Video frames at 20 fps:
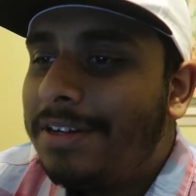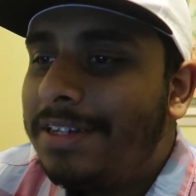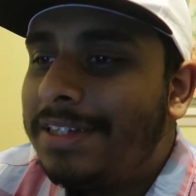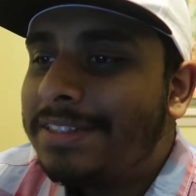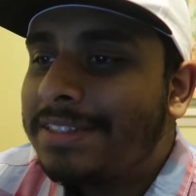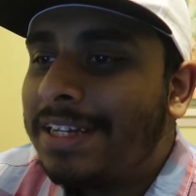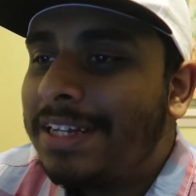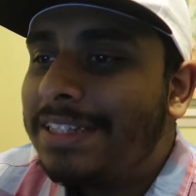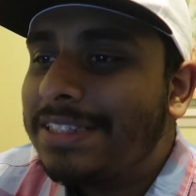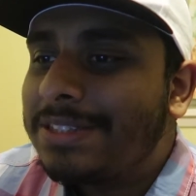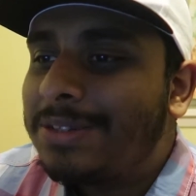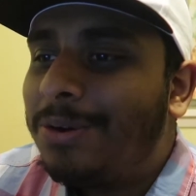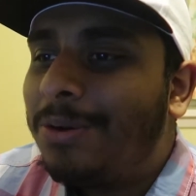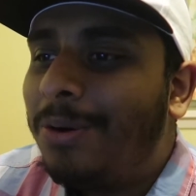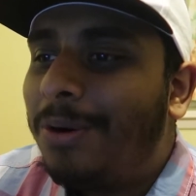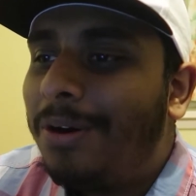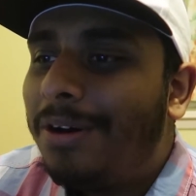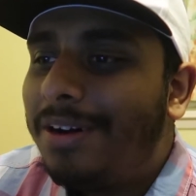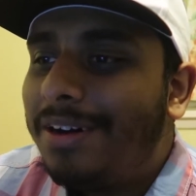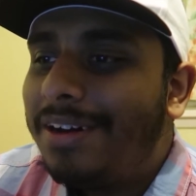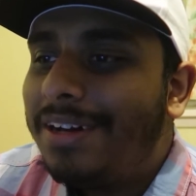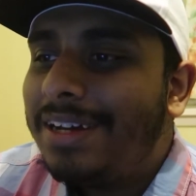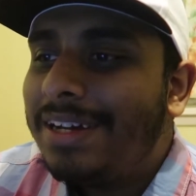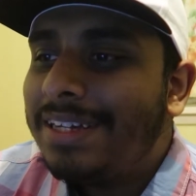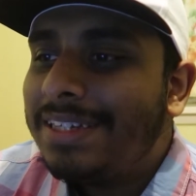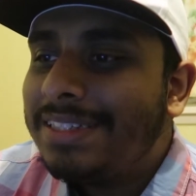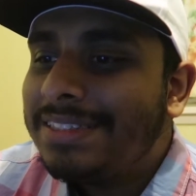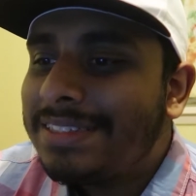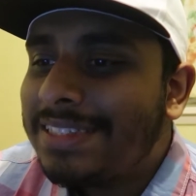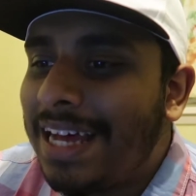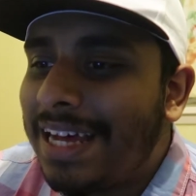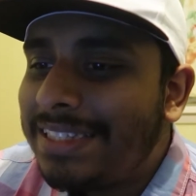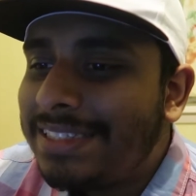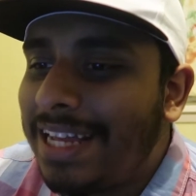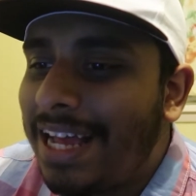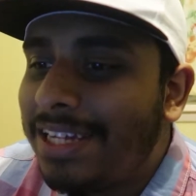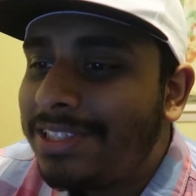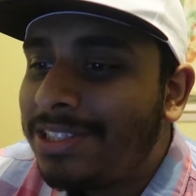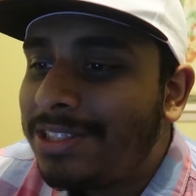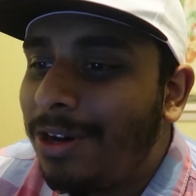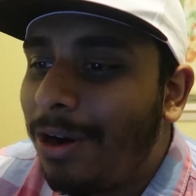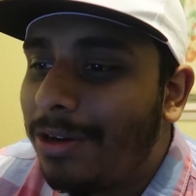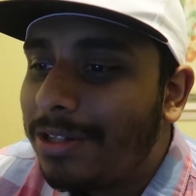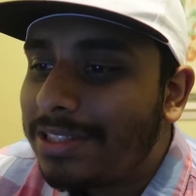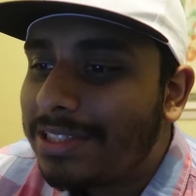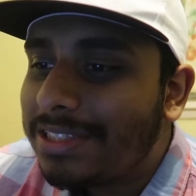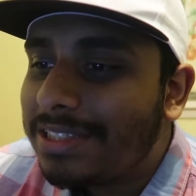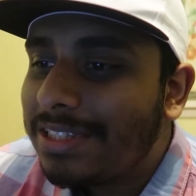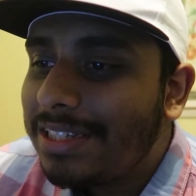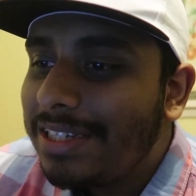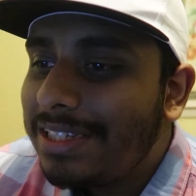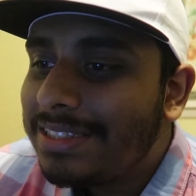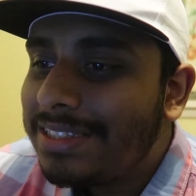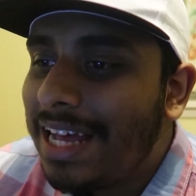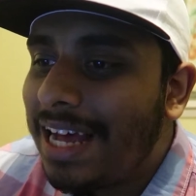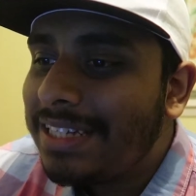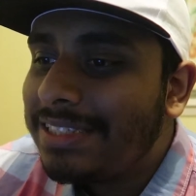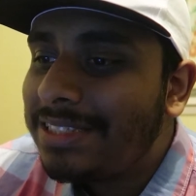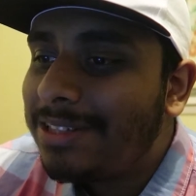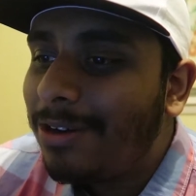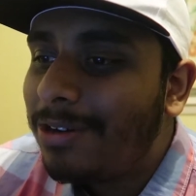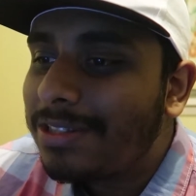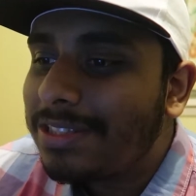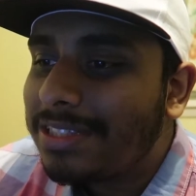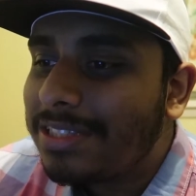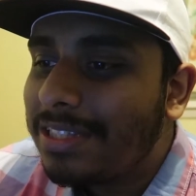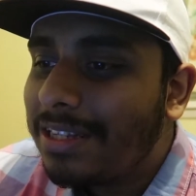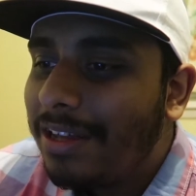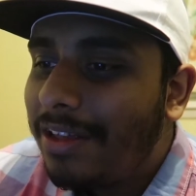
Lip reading: He's gonna score. Is that a shot? Is that a shot?